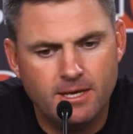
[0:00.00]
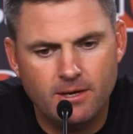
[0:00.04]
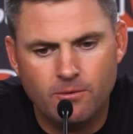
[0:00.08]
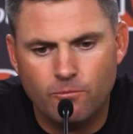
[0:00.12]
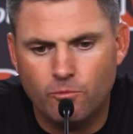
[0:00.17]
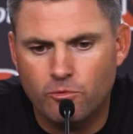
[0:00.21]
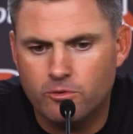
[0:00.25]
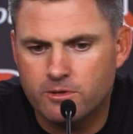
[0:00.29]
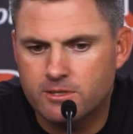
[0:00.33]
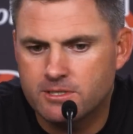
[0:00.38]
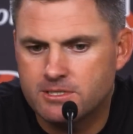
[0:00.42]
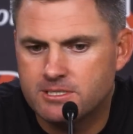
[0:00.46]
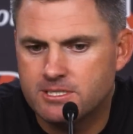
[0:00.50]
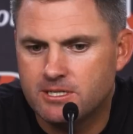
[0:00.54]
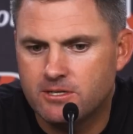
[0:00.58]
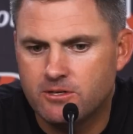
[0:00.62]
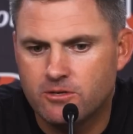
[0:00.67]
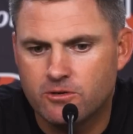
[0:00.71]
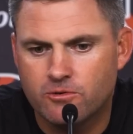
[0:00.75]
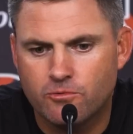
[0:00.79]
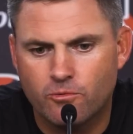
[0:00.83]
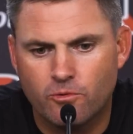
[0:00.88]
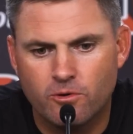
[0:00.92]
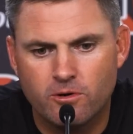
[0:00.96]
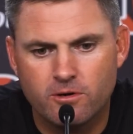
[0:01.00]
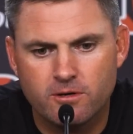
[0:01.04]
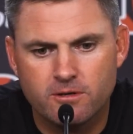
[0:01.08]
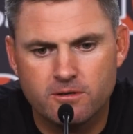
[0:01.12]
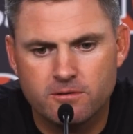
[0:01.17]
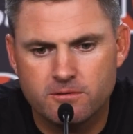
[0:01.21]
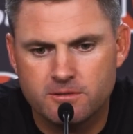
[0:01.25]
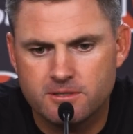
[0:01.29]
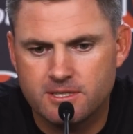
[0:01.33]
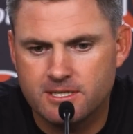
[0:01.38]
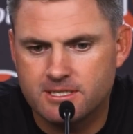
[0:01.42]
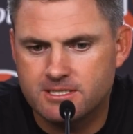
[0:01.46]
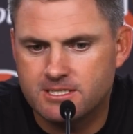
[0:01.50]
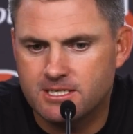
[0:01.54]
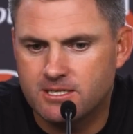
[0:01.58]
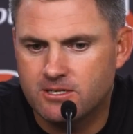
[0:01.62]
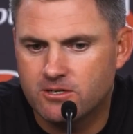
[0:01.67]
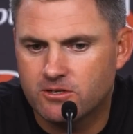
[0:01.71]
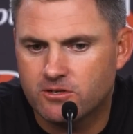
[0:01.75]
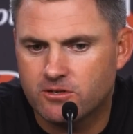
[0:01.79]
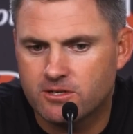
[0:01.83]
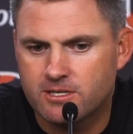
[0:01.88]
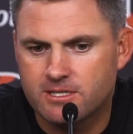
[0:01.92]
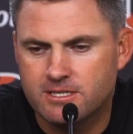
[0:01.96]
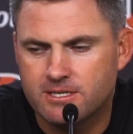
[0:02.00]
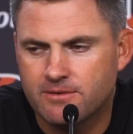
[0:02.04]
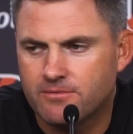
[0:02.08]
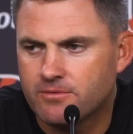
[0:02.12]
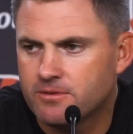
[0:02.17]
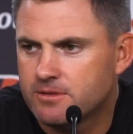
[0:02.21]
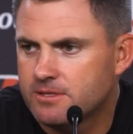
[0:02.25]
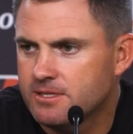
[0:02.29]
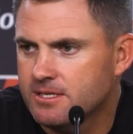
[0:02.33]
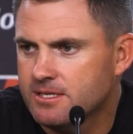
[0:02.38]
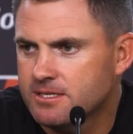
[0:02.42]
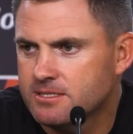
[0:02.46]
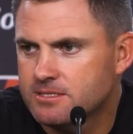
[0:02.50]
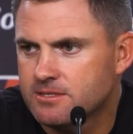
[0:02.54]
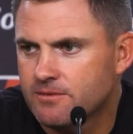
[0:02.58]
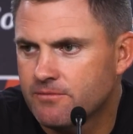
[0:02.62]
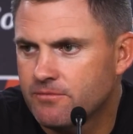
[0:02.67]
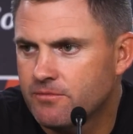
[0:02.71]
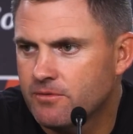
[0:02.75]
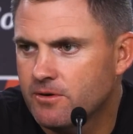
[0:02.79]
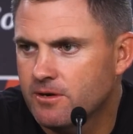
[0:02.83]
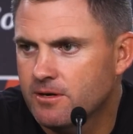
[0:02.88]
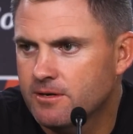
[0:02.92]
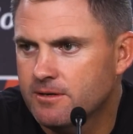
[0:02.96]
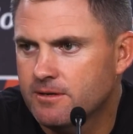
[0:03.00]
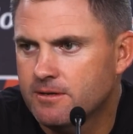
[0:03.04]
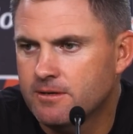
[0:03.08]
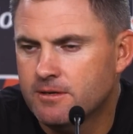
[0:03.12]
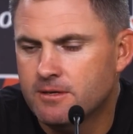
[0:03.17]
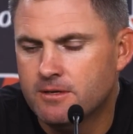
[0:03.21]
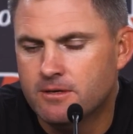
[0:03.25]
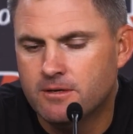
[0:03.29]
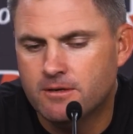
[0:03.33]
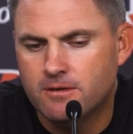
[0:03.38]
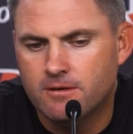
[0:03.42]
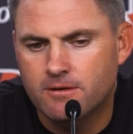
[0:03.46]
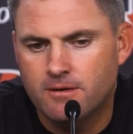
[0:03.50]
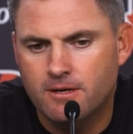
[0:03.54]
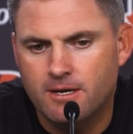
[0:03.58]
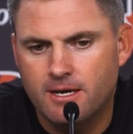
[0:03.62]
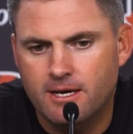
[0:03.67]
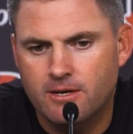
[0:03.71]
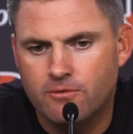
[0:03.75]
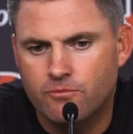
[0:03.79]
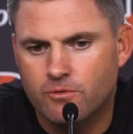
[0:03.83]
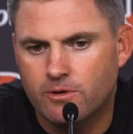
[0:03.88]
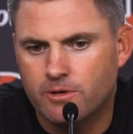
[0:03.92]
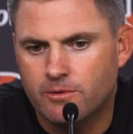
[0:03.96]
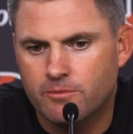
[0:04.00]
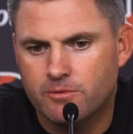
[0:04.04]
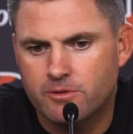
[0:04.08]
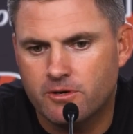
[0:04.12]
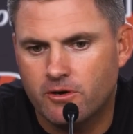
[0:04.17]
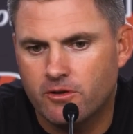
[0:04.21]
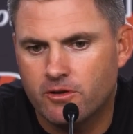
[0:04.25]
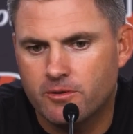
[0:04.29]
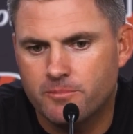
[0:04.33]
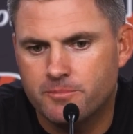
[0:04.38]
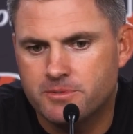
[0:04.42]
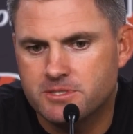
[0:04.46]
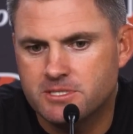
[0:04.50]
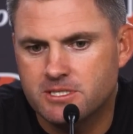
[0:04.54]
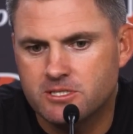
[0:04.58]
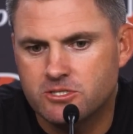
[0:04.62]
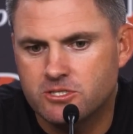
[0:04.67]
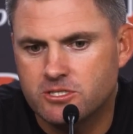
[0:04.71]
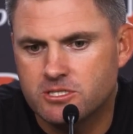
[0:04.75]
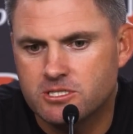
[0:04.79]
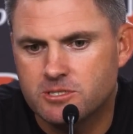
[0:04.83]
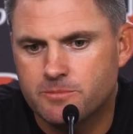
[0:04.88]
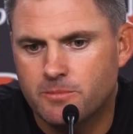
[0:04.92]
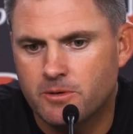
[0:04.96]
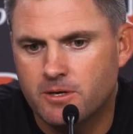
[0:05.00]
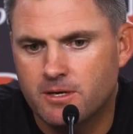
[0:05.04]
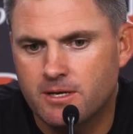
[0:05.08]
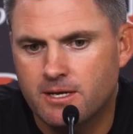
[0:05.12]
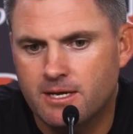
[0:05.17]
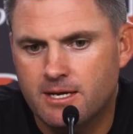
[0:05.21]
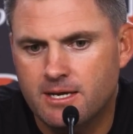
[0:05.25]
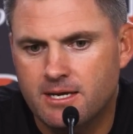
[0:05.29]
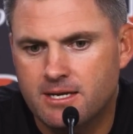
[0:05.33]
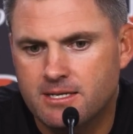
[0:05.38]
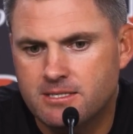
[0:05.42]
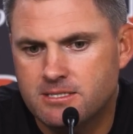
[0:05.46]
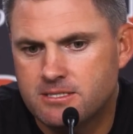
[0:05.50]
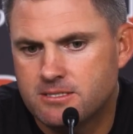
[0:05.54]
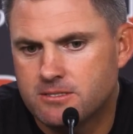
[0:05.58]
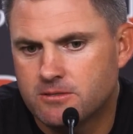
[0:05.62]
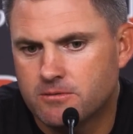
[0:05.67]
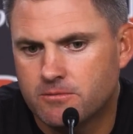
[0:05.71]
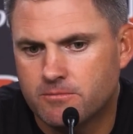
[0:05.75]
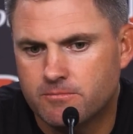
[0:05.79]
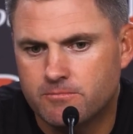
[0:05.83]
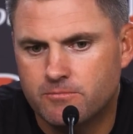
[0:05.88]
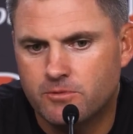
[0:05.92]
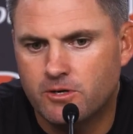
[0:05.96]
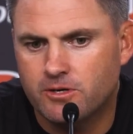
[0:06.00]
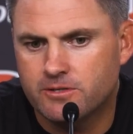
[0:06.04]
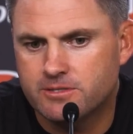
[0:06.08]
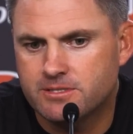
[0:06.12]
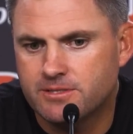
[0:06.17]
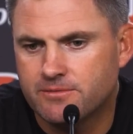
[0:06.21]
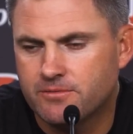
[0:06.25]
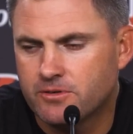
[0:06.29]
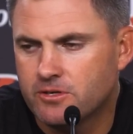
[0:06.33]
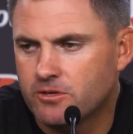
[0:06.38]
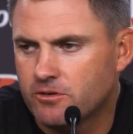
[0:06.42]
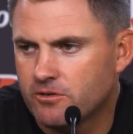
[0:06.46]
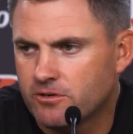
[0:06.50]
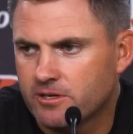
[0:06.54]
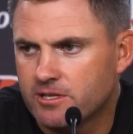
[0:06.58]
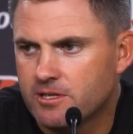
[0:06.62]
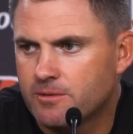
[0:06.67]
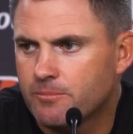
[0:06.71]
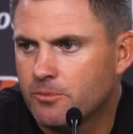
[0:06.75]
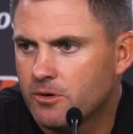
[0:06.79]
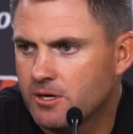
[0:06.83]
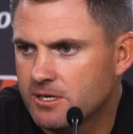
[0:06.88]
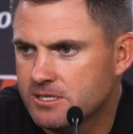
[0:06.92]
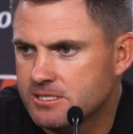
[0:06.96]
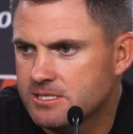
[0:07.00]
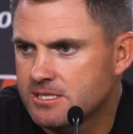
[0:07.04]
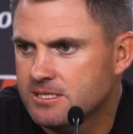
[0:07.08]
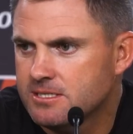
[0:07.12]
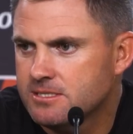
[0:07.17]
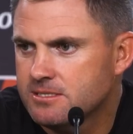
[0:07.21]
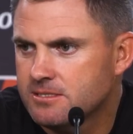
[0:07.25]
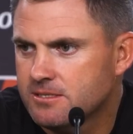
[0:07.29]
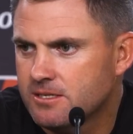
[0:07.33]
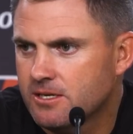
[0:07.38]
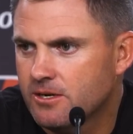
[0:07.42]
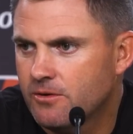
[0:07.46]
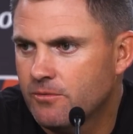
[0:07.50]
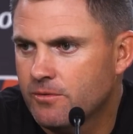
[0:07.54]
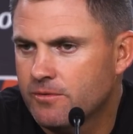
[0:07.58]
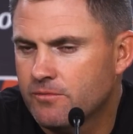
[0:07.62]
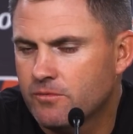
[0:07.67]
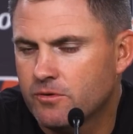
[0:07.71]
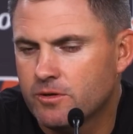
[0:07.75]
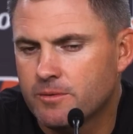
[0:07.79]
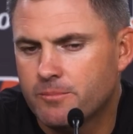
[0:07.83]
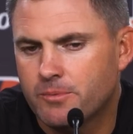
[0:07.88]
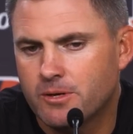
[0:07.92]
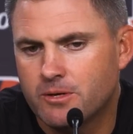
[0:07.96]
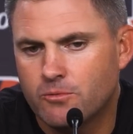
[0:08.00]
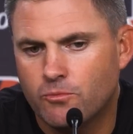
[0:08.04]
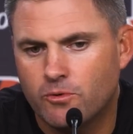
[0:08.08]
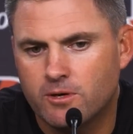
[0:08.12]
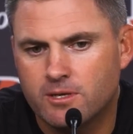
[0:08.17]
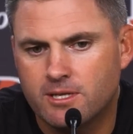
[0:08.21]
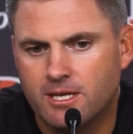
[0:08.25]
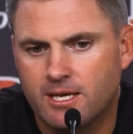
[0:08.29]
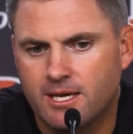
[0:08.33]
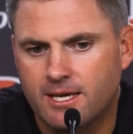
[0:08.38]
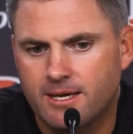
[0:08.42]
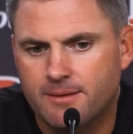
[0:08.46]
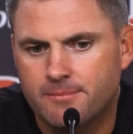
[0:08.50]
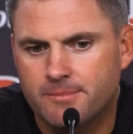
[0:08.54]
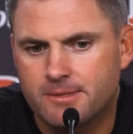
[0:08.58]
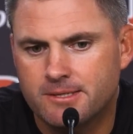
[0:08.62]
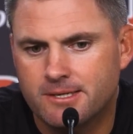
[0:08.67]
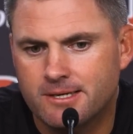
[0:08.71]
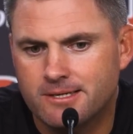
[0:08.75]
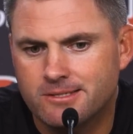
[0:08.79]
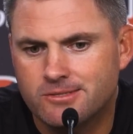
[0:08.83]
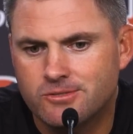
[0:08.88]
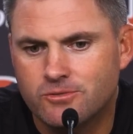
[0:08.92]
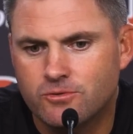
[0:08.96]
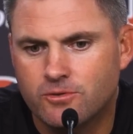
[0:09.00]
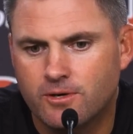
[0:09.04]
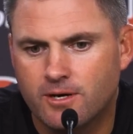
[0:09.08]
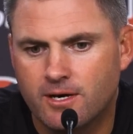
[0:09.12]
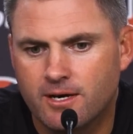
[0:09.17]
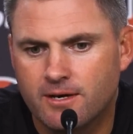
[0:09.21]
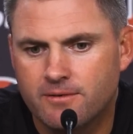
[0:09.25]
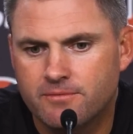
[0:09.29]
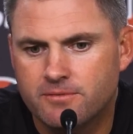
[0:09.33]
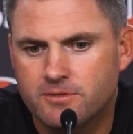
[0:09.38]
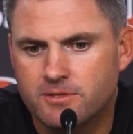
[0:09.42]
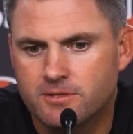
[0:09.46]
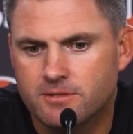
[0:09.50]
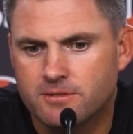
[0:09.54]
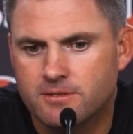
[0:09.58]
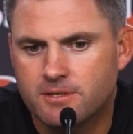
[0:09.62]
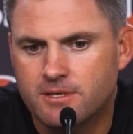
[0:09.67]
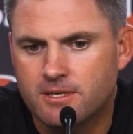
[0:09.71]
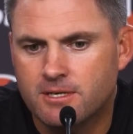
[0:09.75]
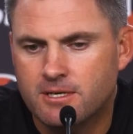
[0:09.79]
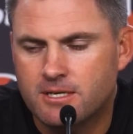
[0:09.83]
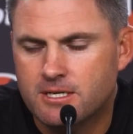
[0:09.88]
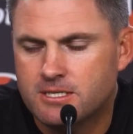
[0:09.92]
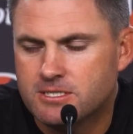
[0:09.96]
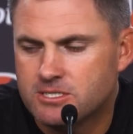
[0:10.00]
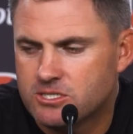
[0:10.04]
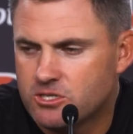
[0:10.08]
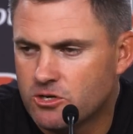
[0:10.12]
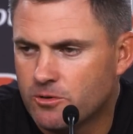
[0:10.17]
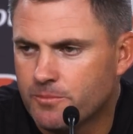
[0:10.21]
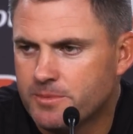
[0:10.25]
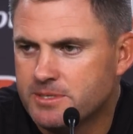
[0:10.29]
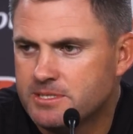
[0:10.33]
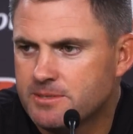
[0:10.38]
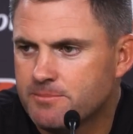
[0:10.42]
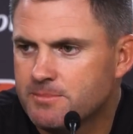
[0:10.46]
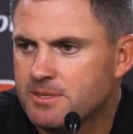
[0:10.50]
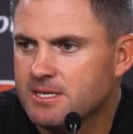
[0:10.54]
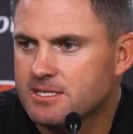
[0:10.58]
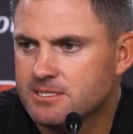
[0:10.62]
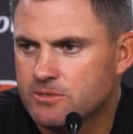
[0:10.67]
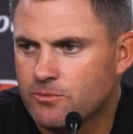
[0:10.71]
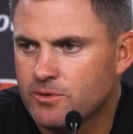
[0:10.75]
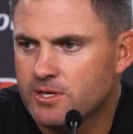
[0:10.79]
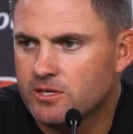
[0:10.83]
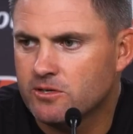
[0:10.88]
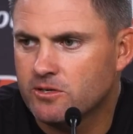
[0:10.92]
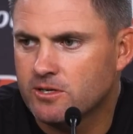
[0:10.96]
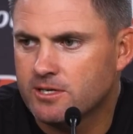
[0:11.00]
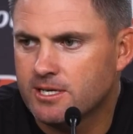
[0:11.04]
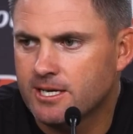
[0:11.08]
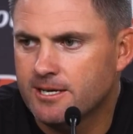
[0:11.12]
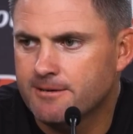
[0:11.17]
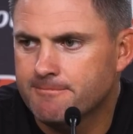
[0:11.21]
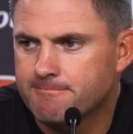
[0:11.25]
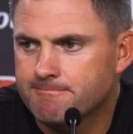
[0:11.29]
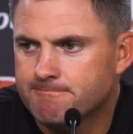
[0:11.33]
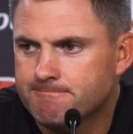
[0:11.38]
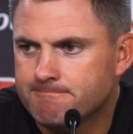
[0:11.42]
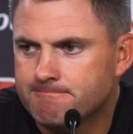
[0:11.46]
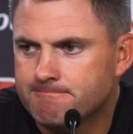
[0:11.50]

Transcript: Yeah, we'll continue to work, continue to look at different things up front. And really with all the positions, but it's still relatively early in the process. You know, we've only played one game and got two left, and so there'll be some things that we can look at.